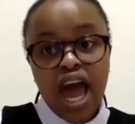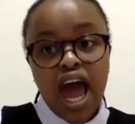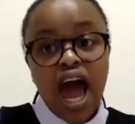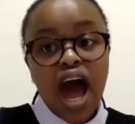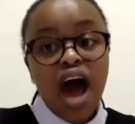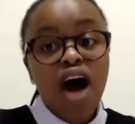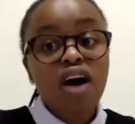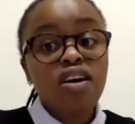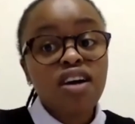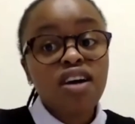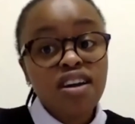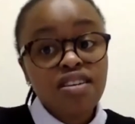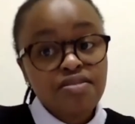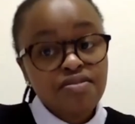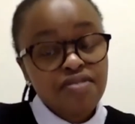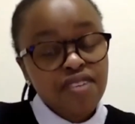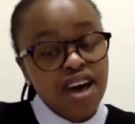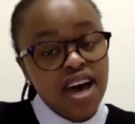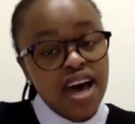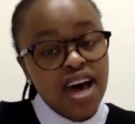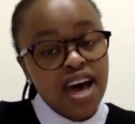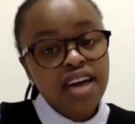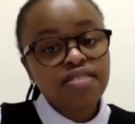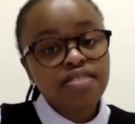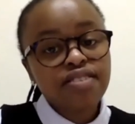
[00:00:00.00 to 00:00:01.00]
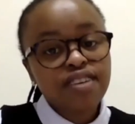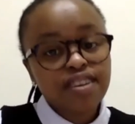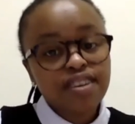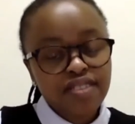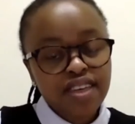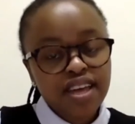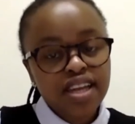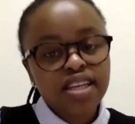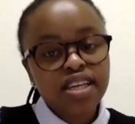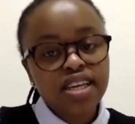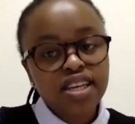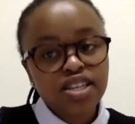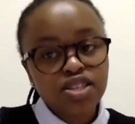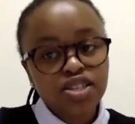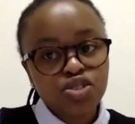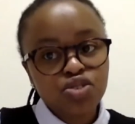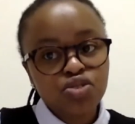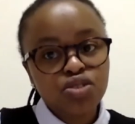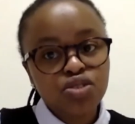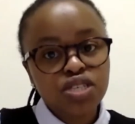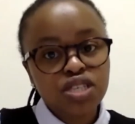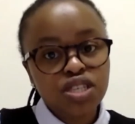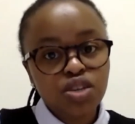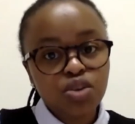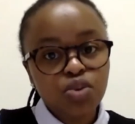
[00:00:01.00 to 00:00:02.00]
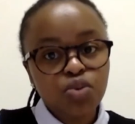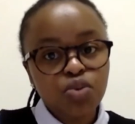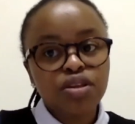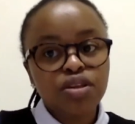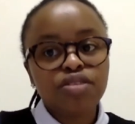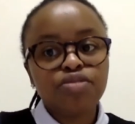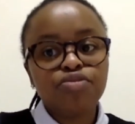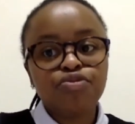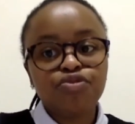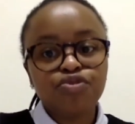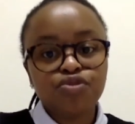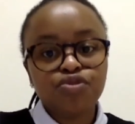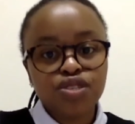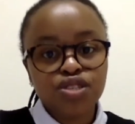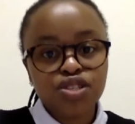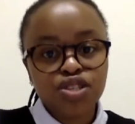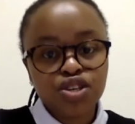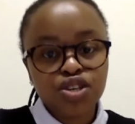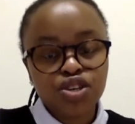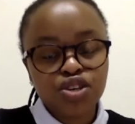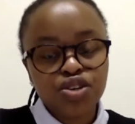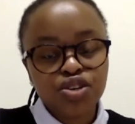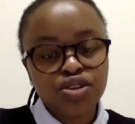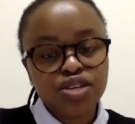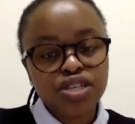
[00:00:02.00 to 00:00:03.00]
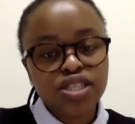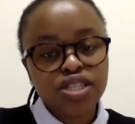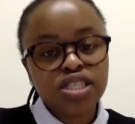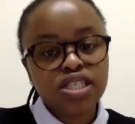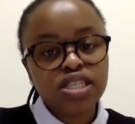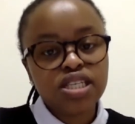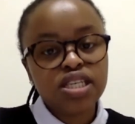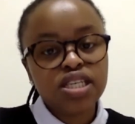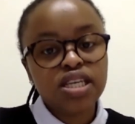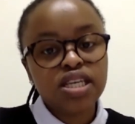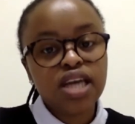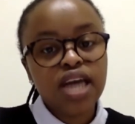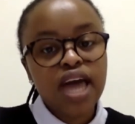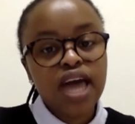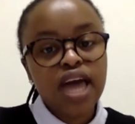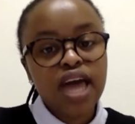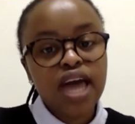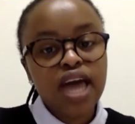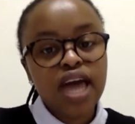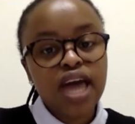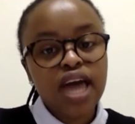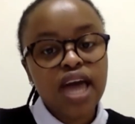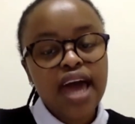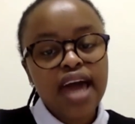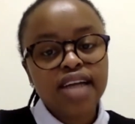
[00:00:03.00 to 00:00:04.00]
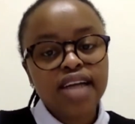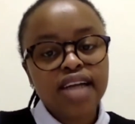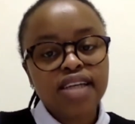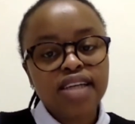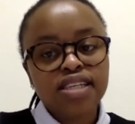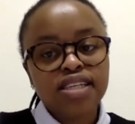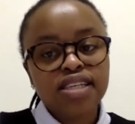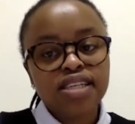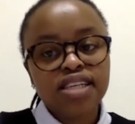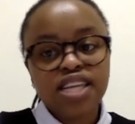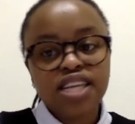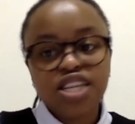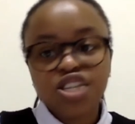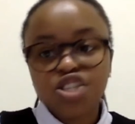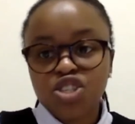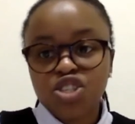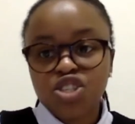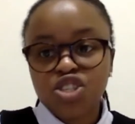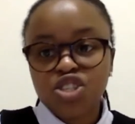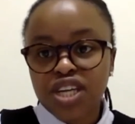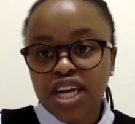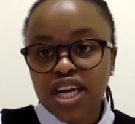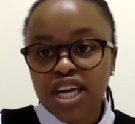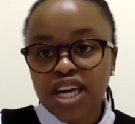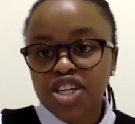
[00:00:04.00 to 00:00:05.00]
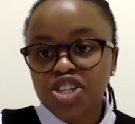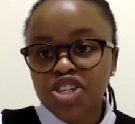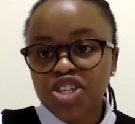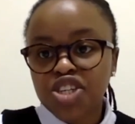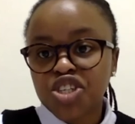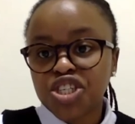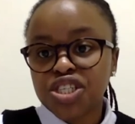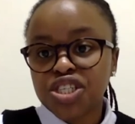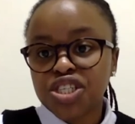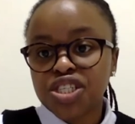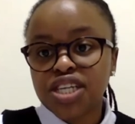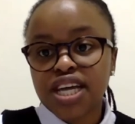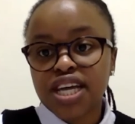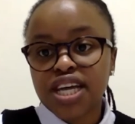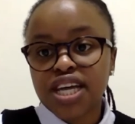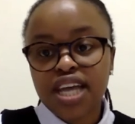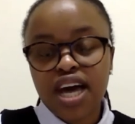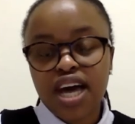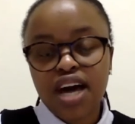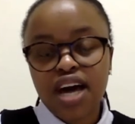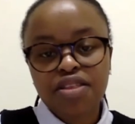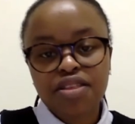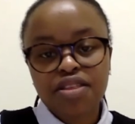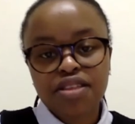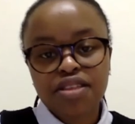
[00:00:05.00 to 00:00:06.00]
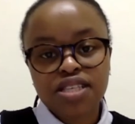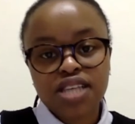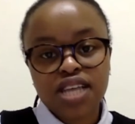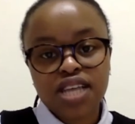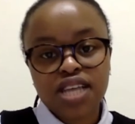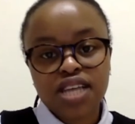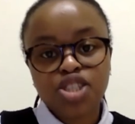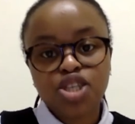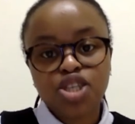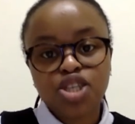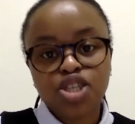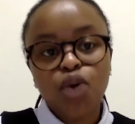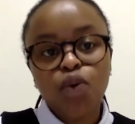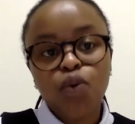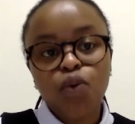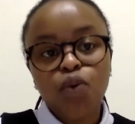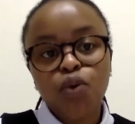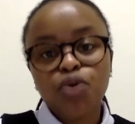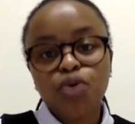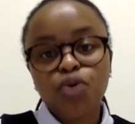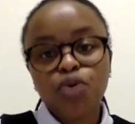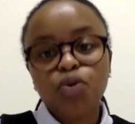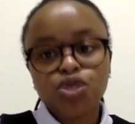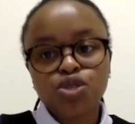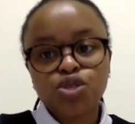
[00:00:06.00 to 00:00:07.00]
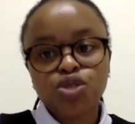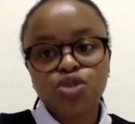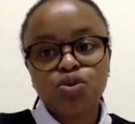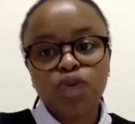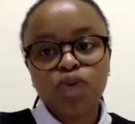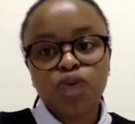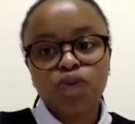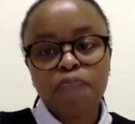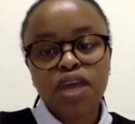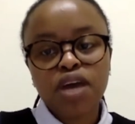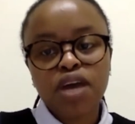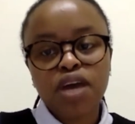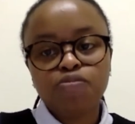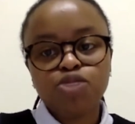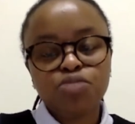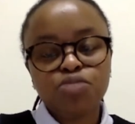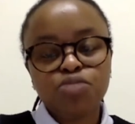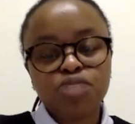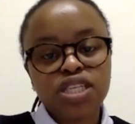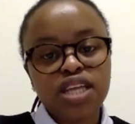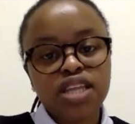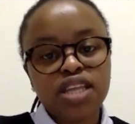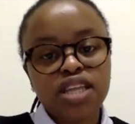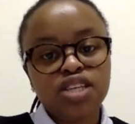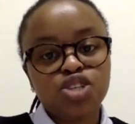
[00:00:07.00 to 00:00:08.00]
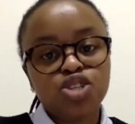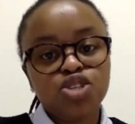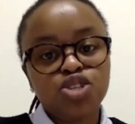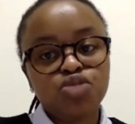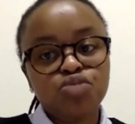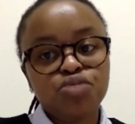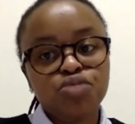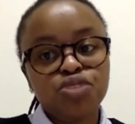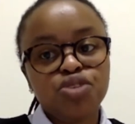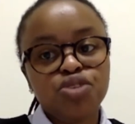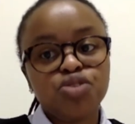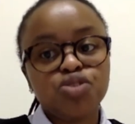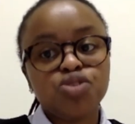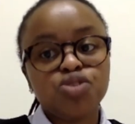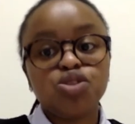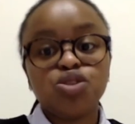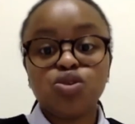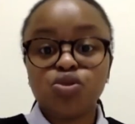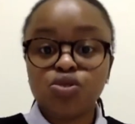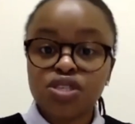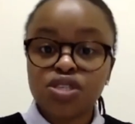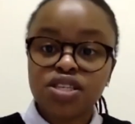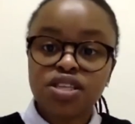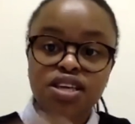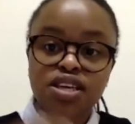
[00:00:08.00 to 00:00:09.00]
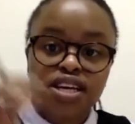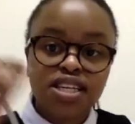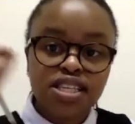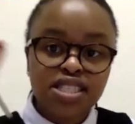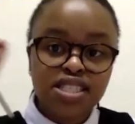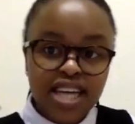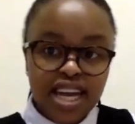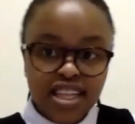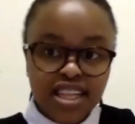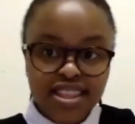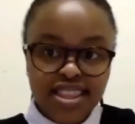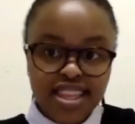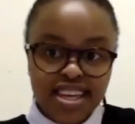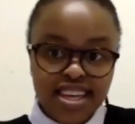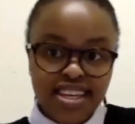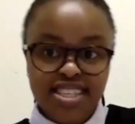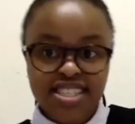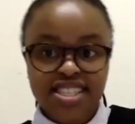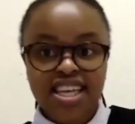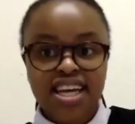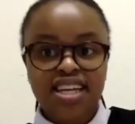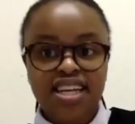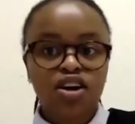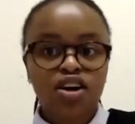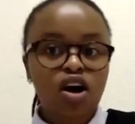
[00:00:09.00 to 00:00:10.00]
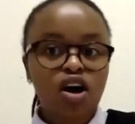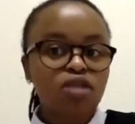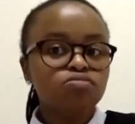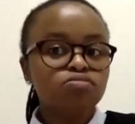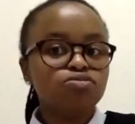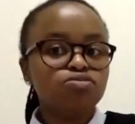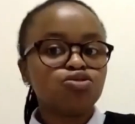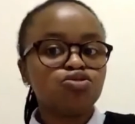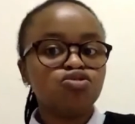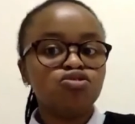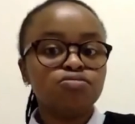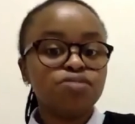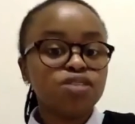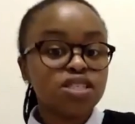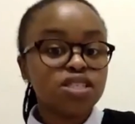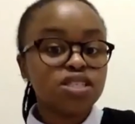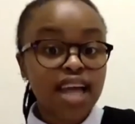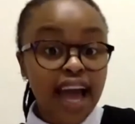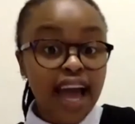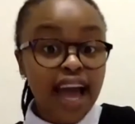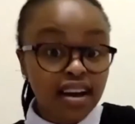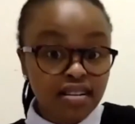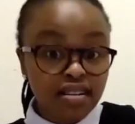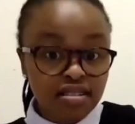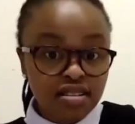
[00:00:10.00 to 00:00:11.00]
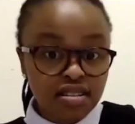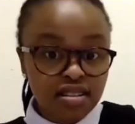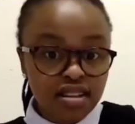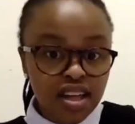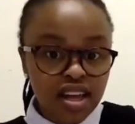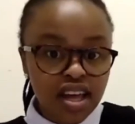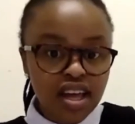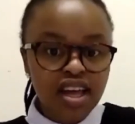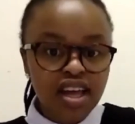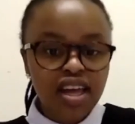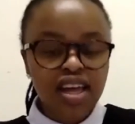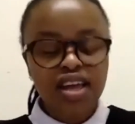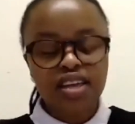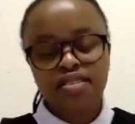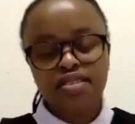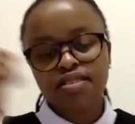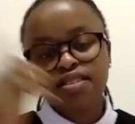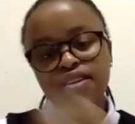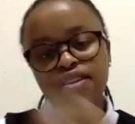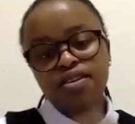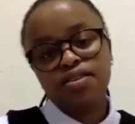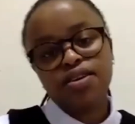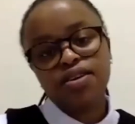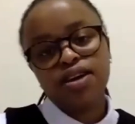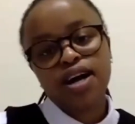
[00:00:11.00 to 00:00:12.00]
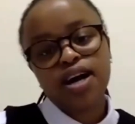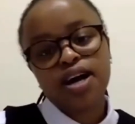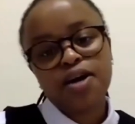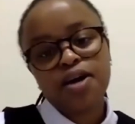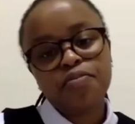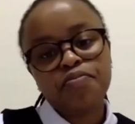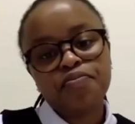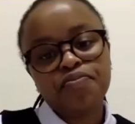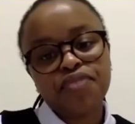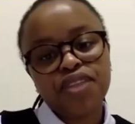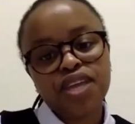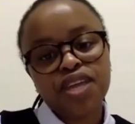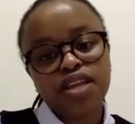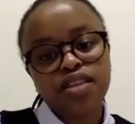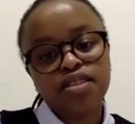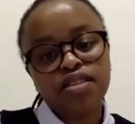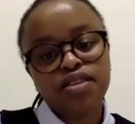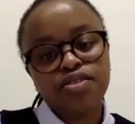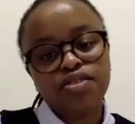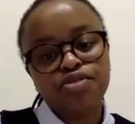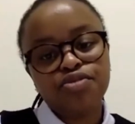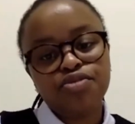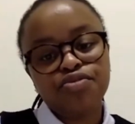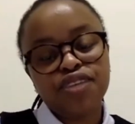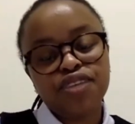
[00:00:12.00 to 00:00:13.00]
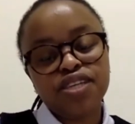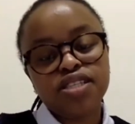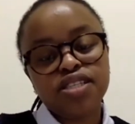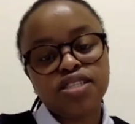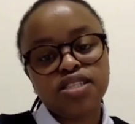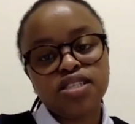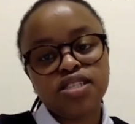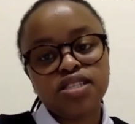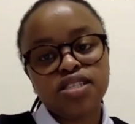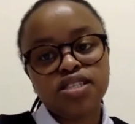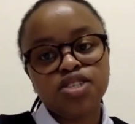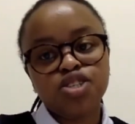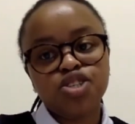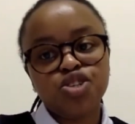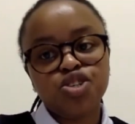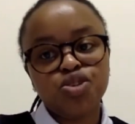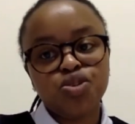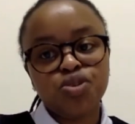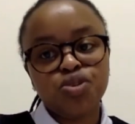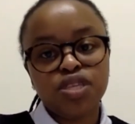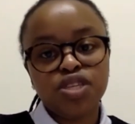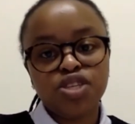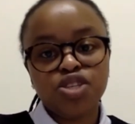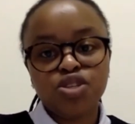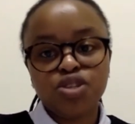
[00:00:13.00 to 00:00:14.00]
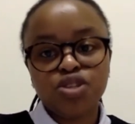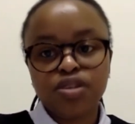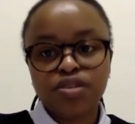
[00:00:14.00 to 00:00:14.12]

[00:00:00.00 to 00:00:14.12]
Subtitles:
However, I think that, yes, to deal with food security and education and health and such would also help to mitigate the issue, because those are the exact things that armed groups dangle in their faces, you know, in the